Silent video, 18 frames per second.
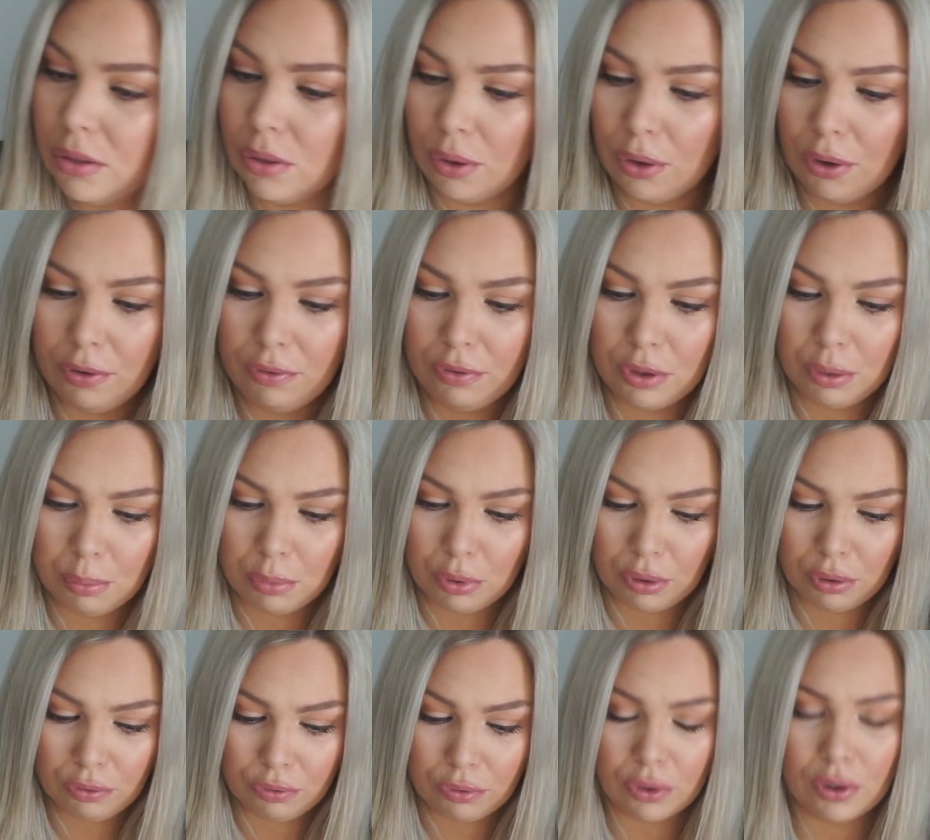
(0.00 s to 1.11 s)
so over the
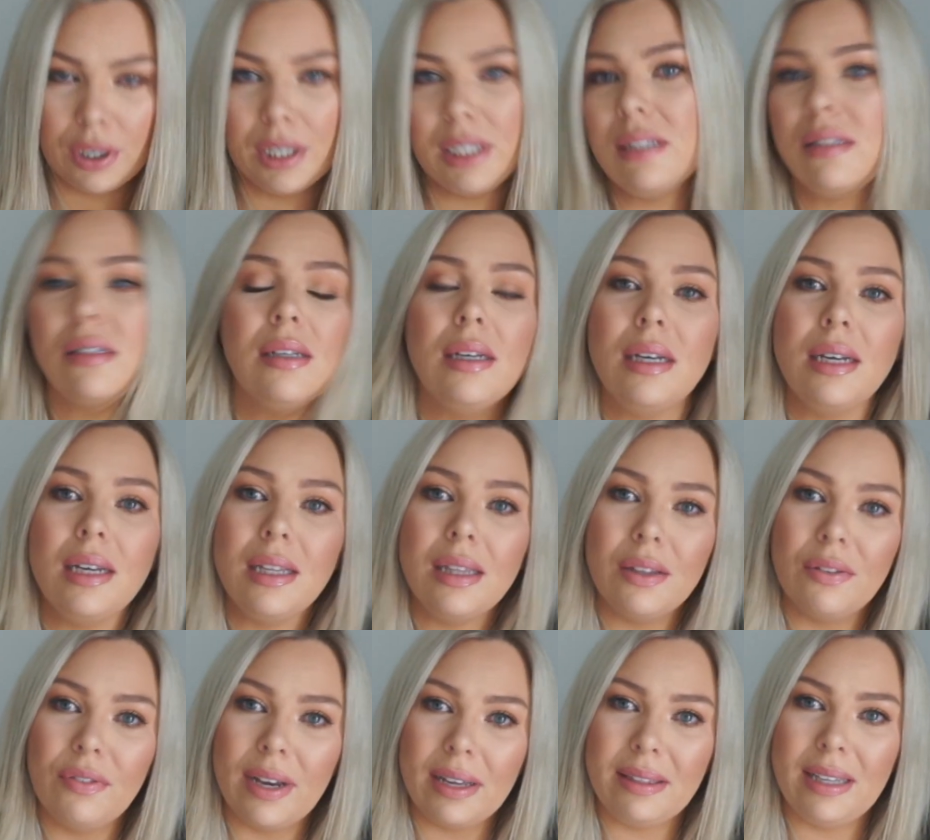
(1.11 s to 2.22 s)
moon for us. The
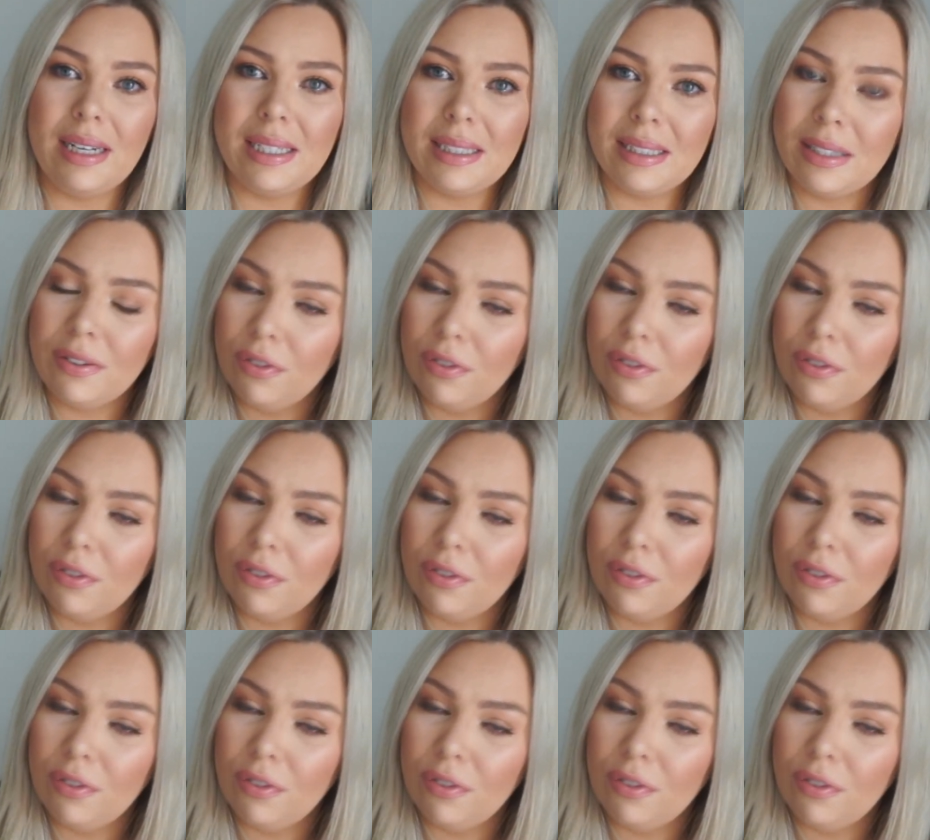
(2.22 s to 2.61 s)
fact that it's